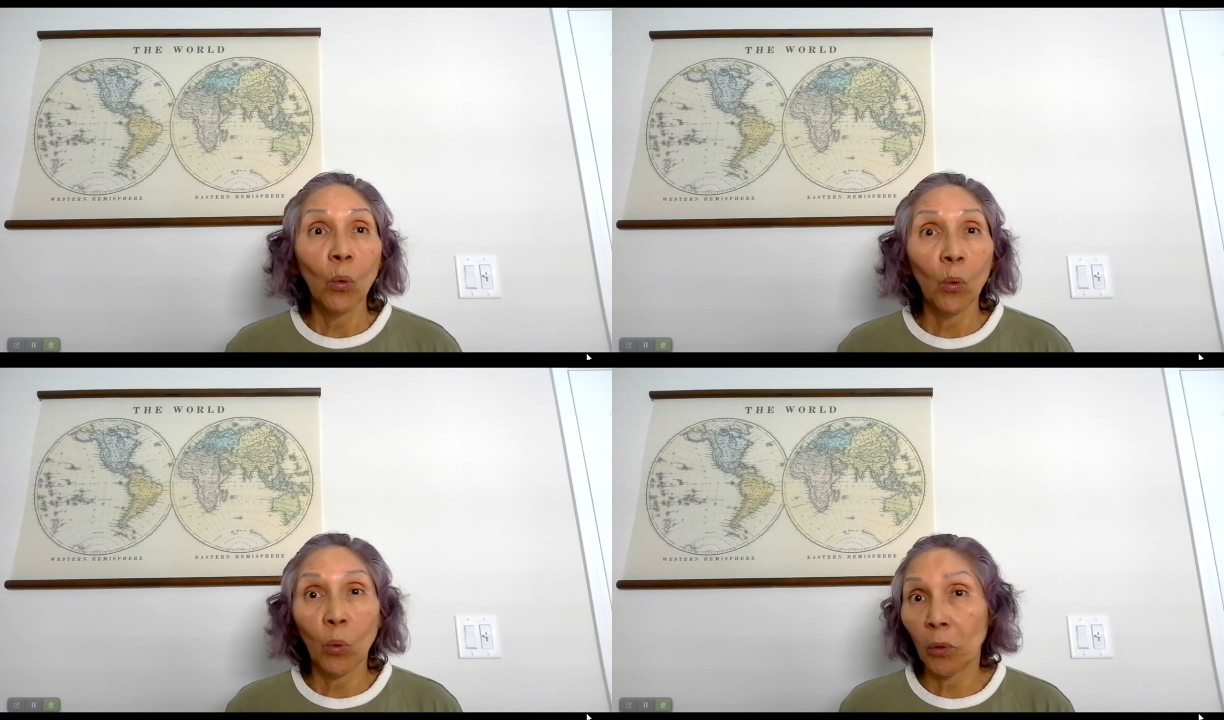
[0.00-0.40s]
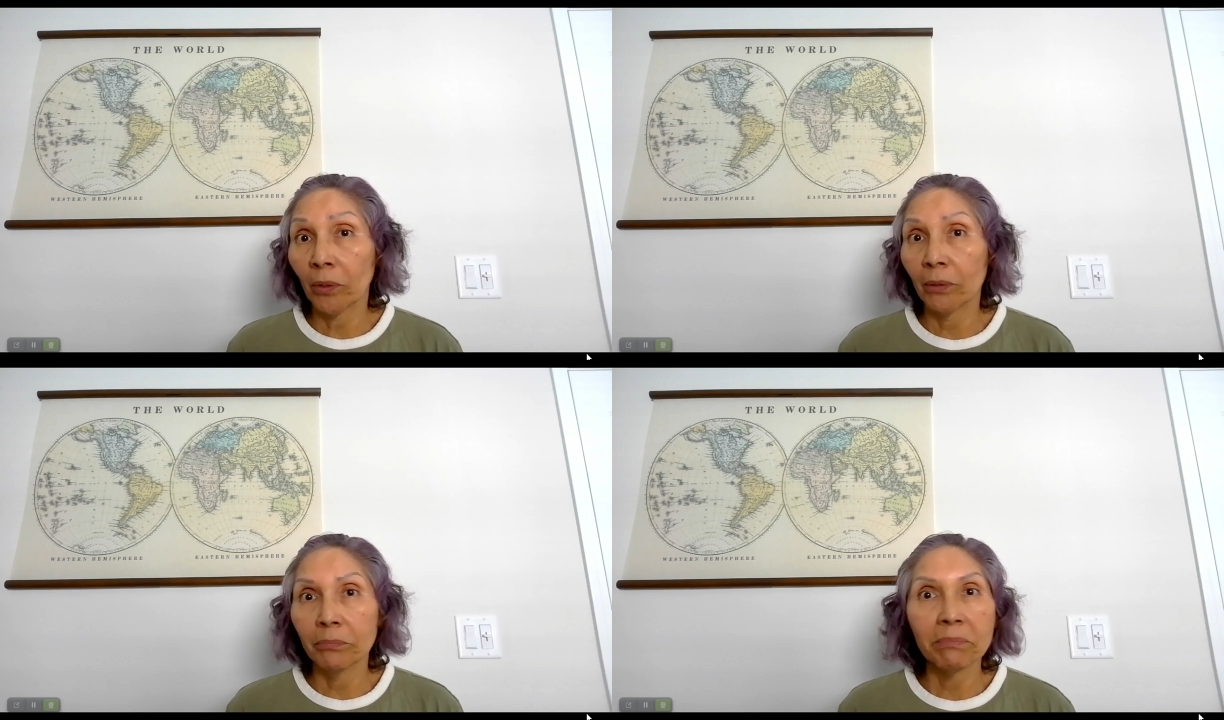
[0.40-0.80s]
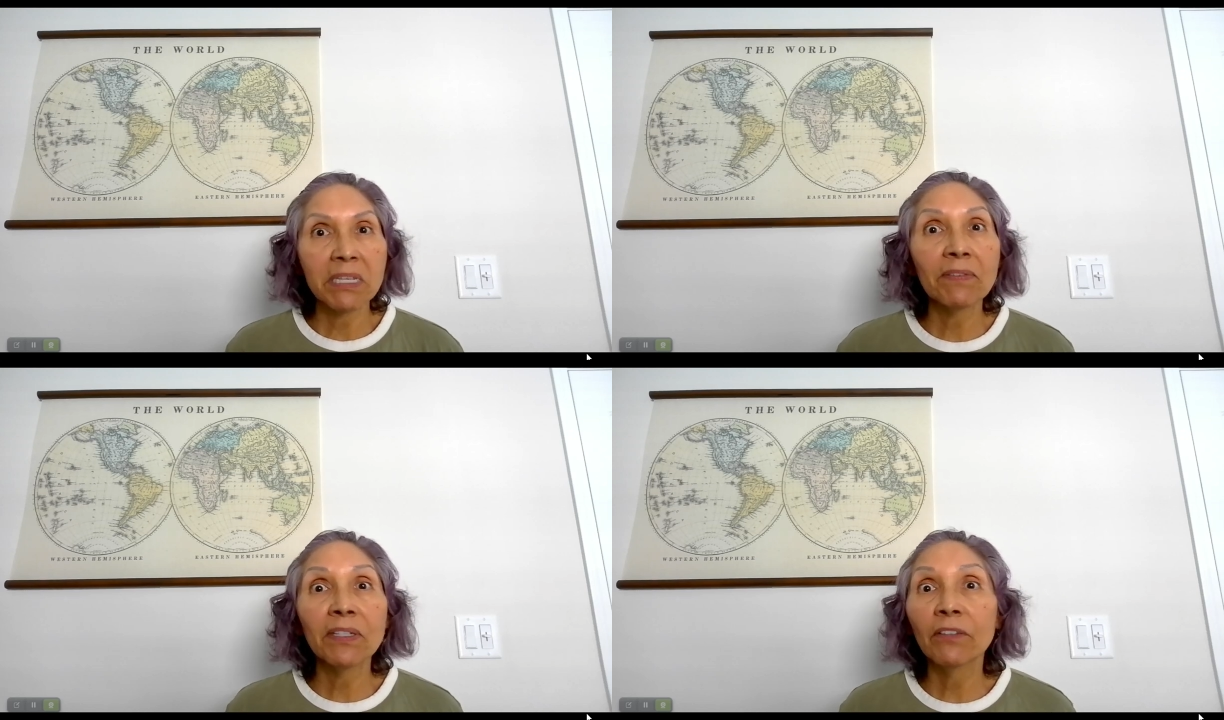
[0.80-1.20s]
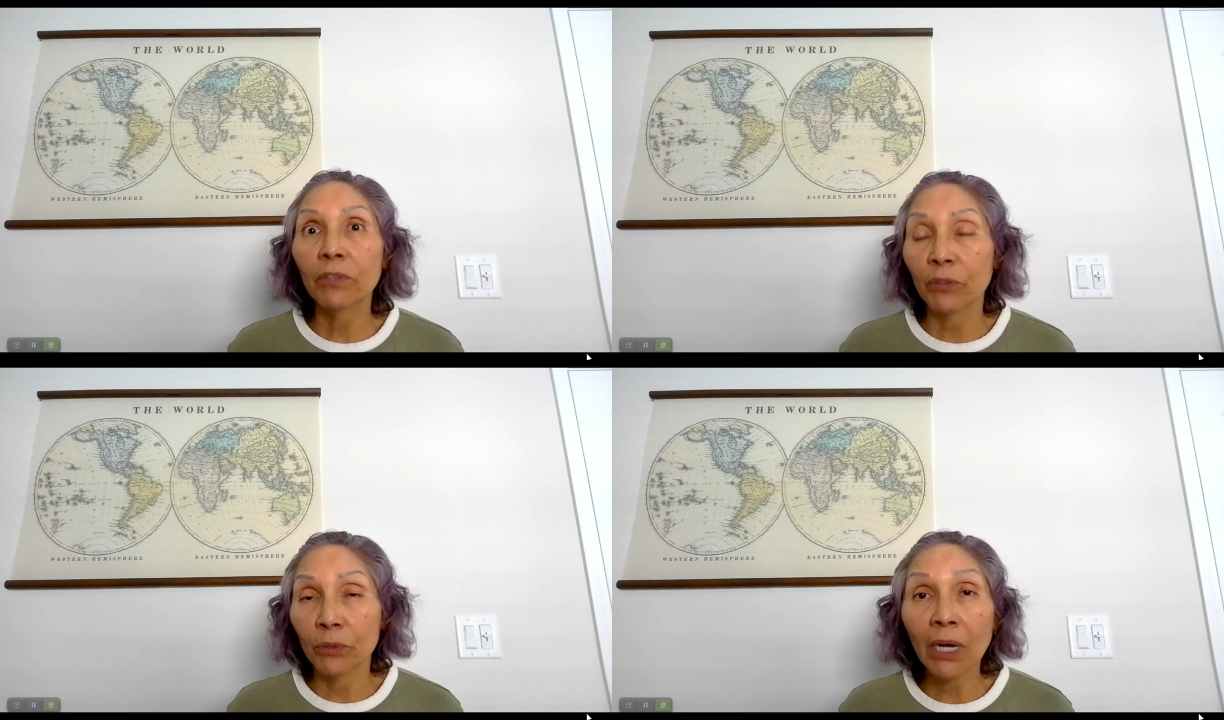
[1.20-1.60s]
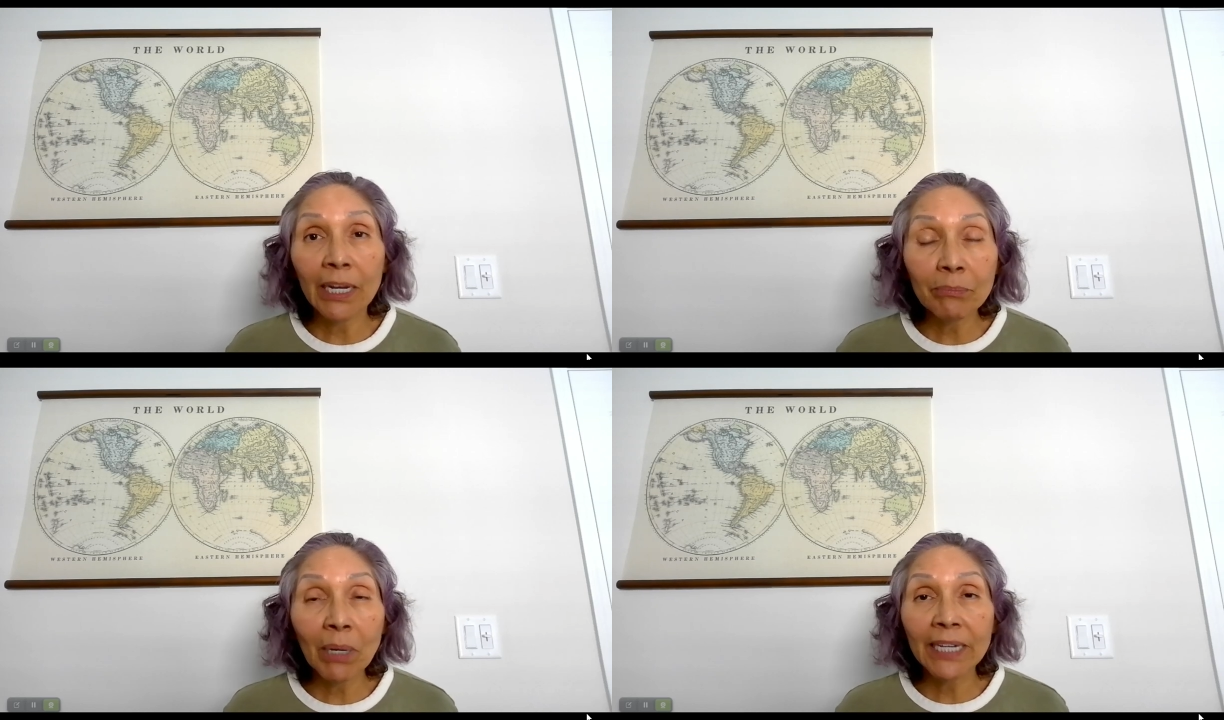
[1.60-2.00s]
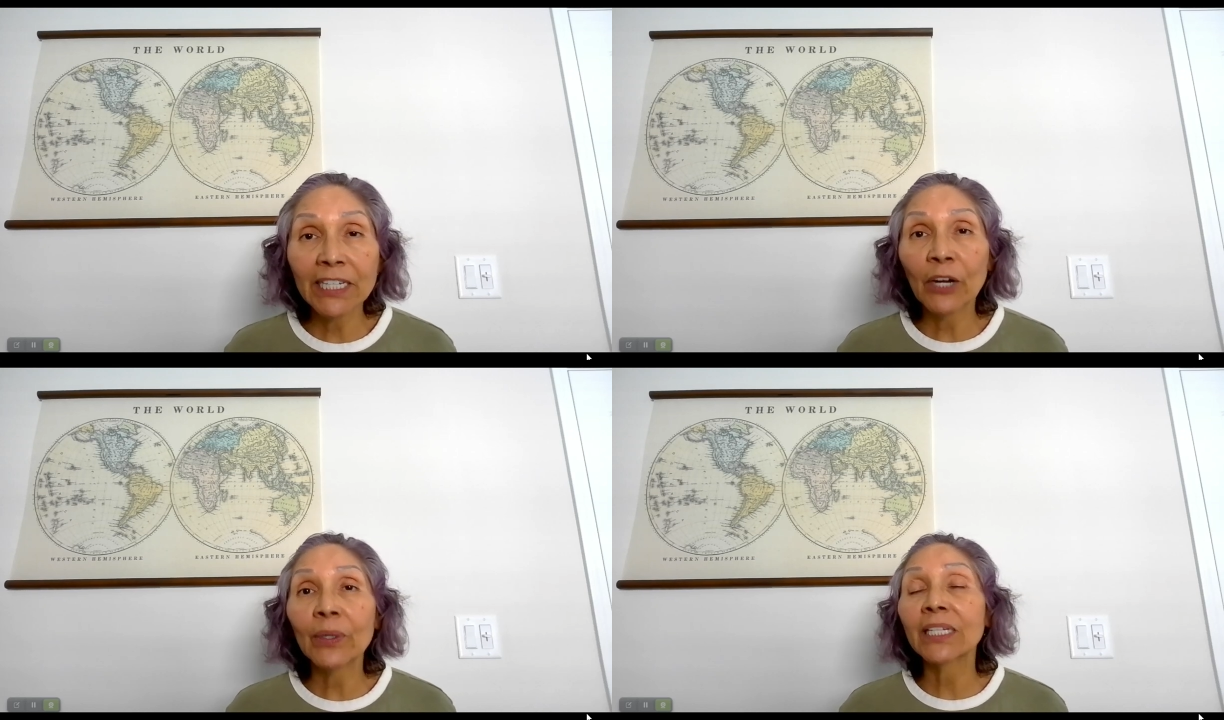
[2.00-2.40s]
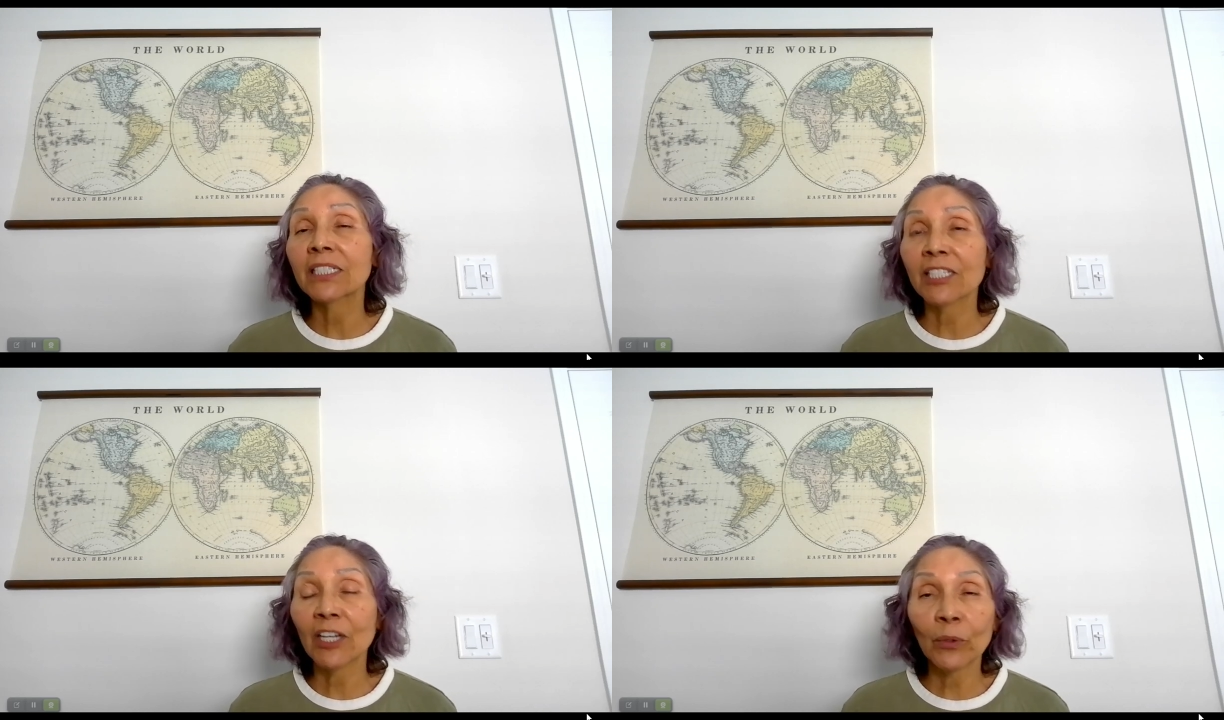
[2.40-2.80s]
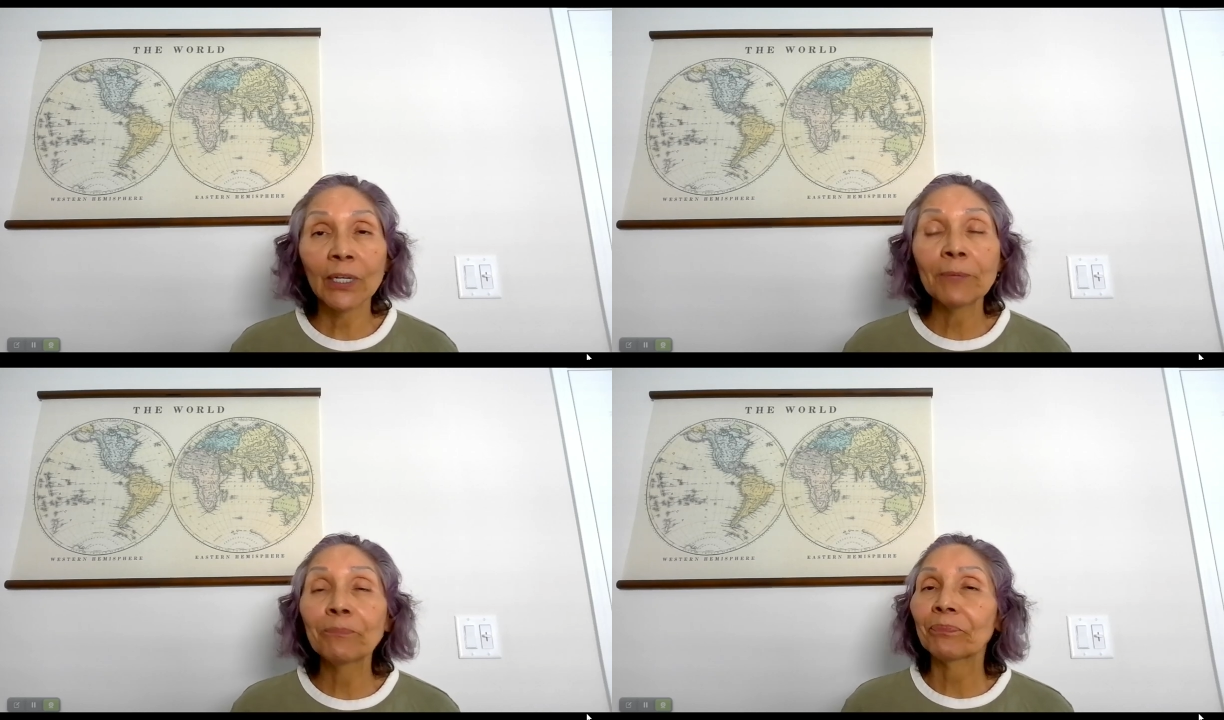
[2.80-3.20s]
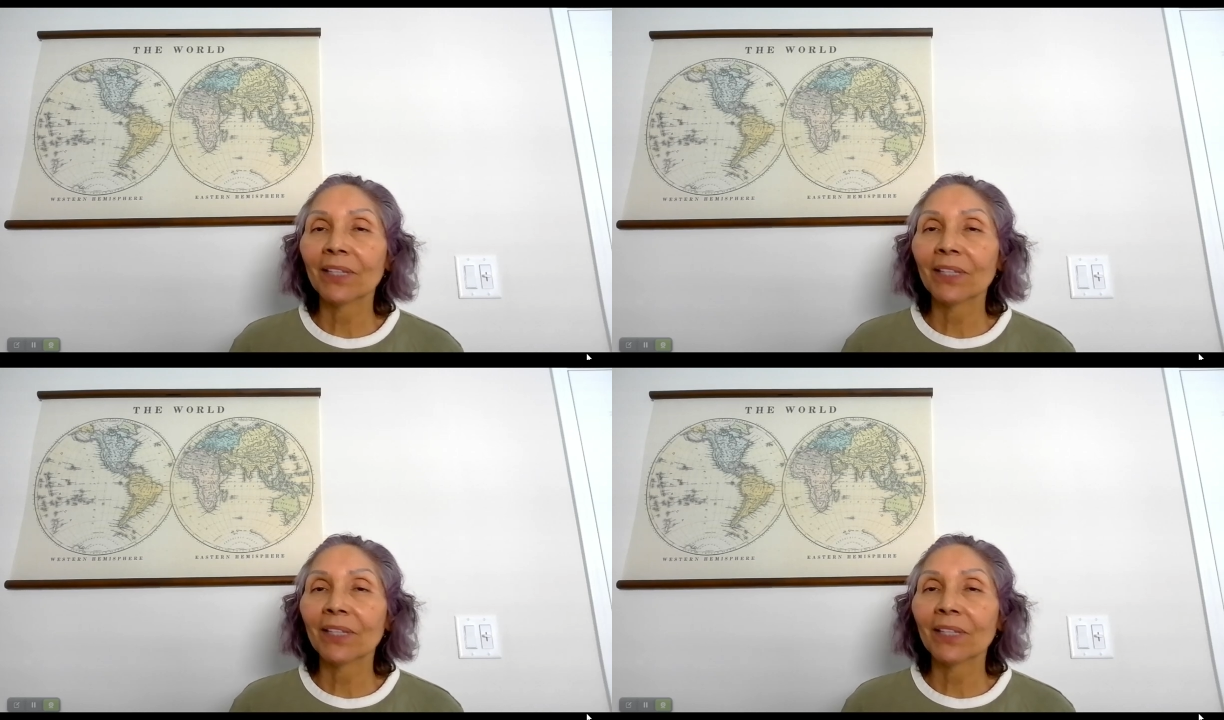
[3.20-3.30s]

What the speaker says: or even if you're non-binary, etc.